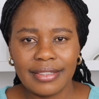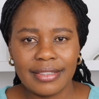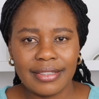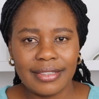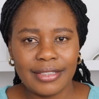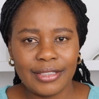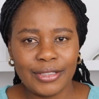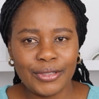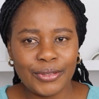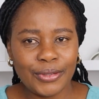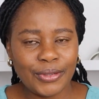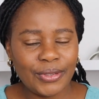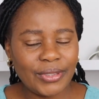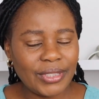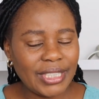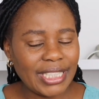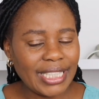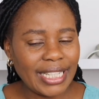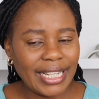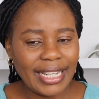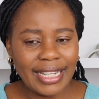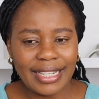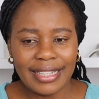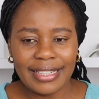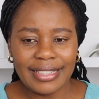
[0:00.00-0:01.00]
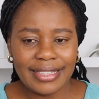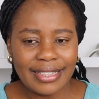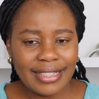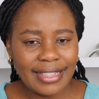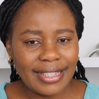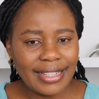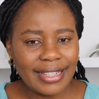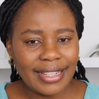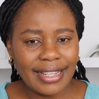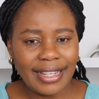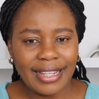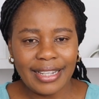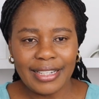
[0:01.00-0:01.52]
should turn
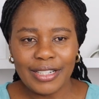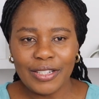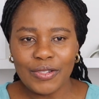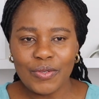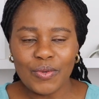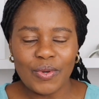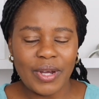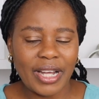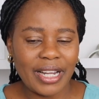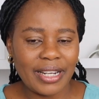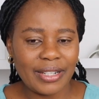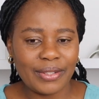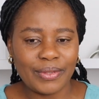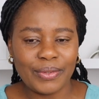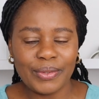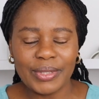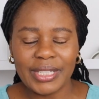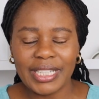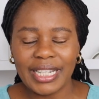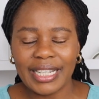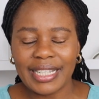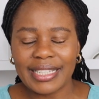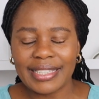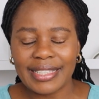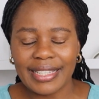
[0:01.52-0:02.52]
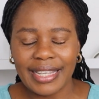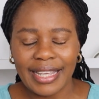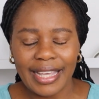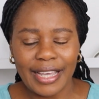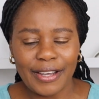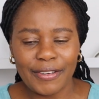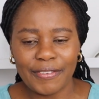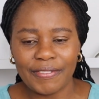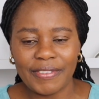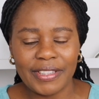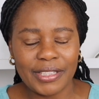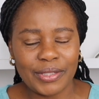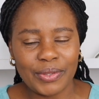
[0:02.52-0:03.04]
anyone who takes care
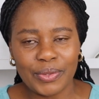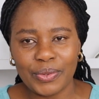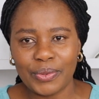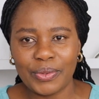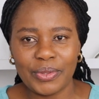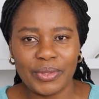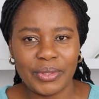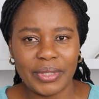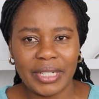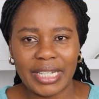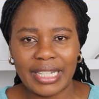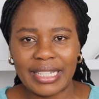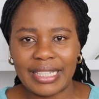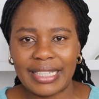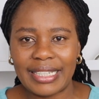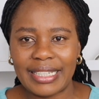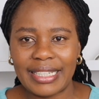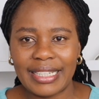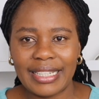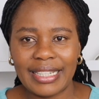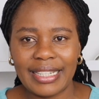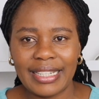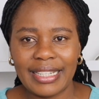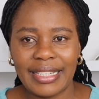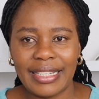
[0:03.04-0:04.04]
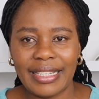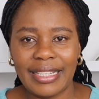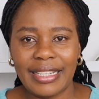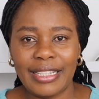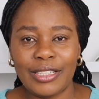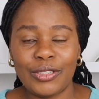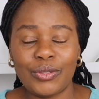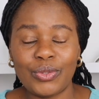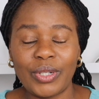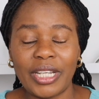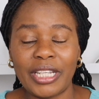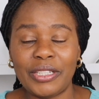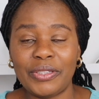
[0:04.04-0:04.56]
of these children
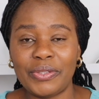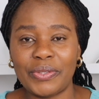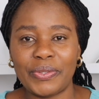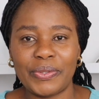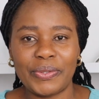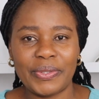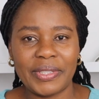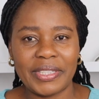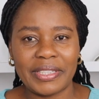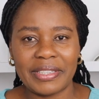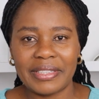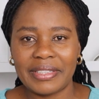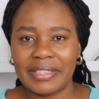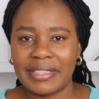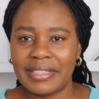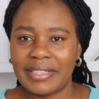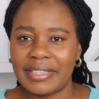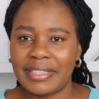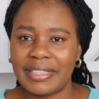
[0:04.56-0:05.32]
into angels.